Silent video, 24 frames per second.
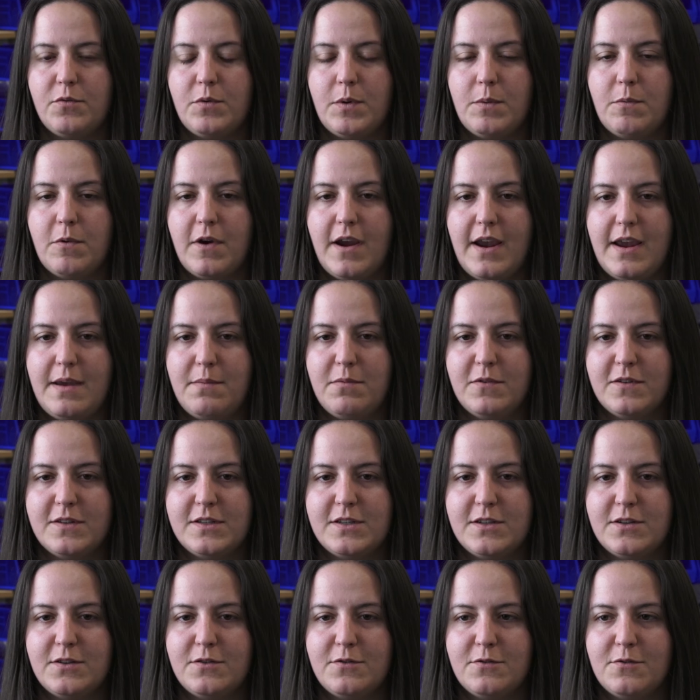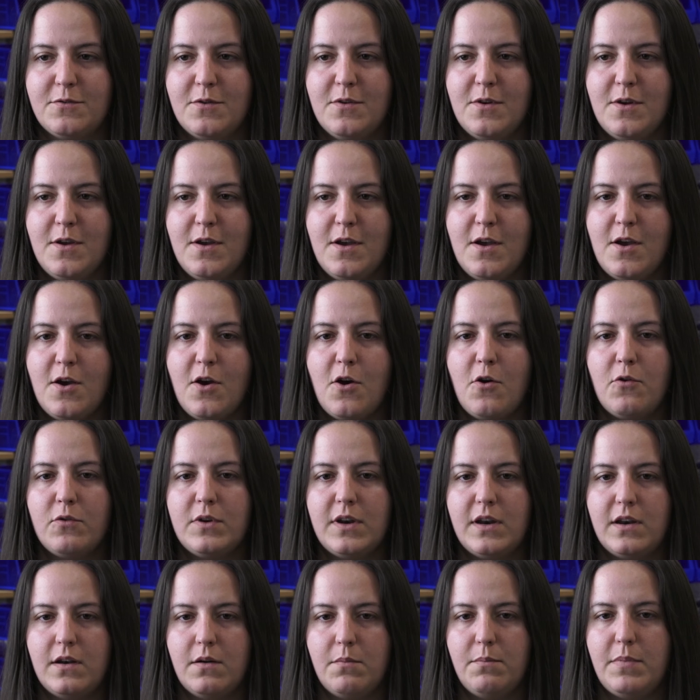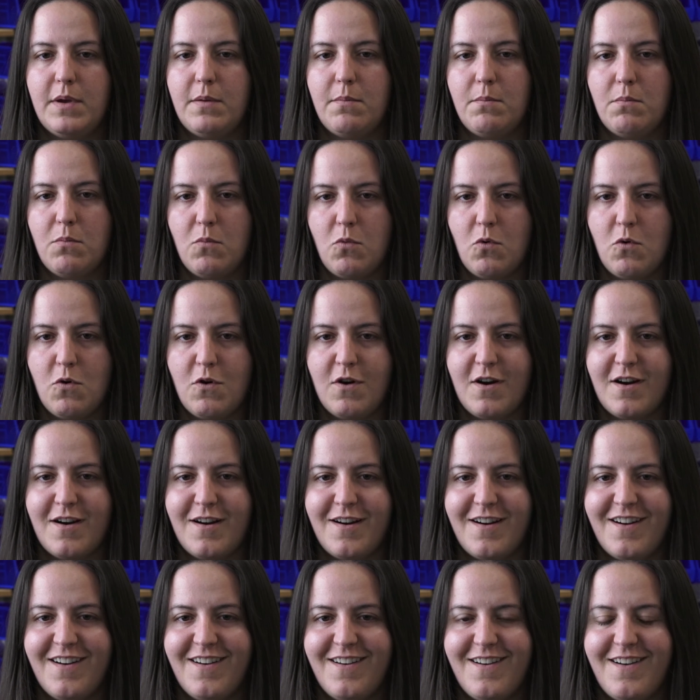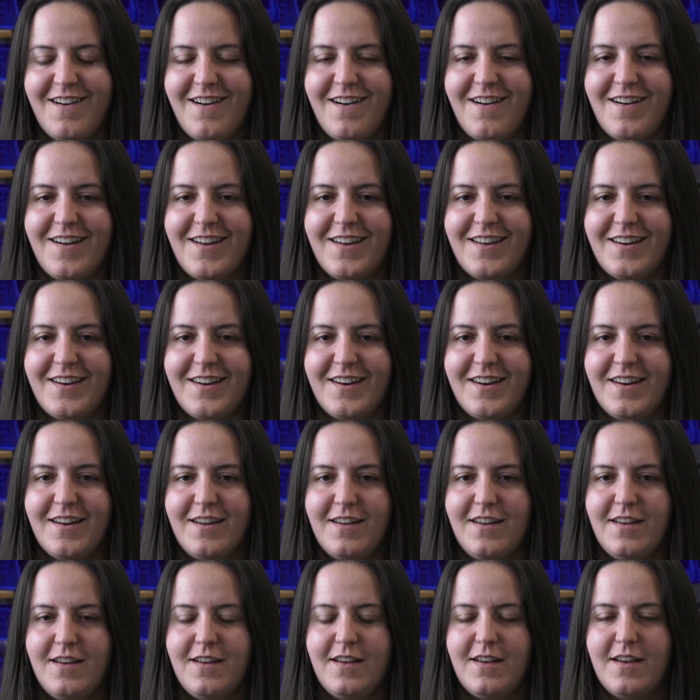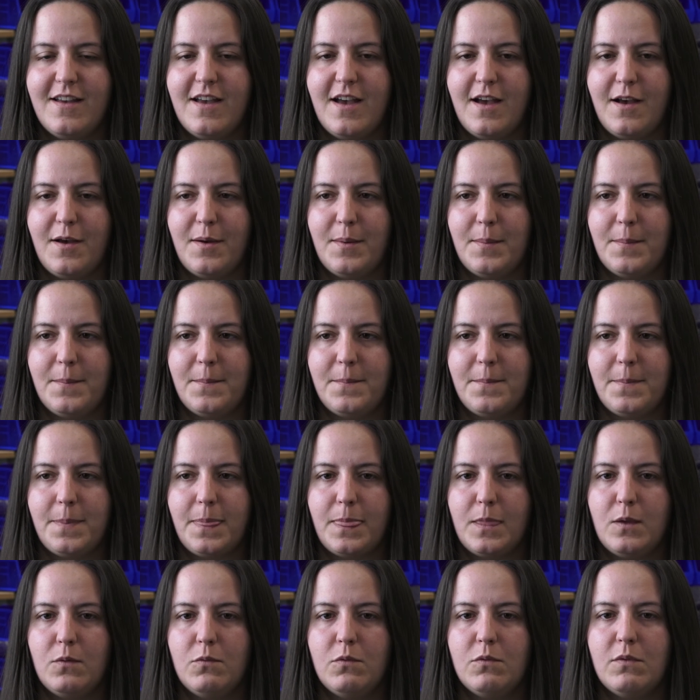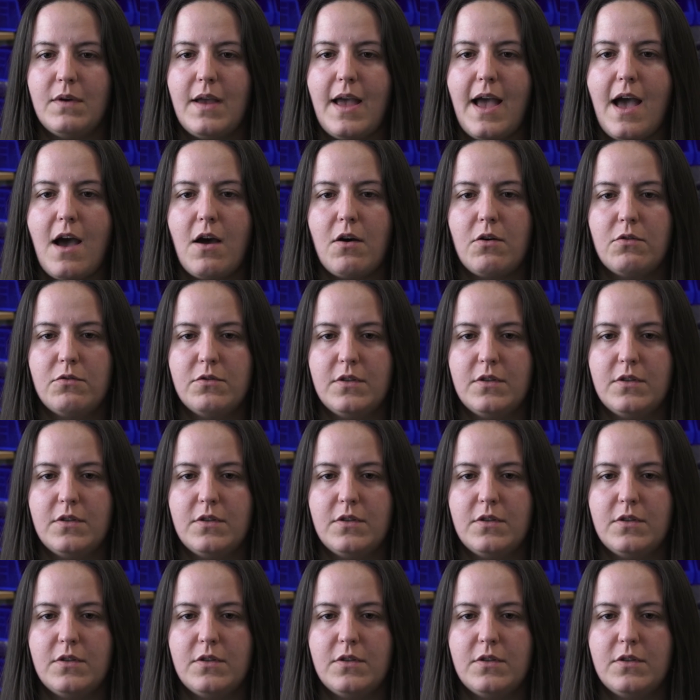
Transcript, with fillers: we were able to hone in a bit more on um, how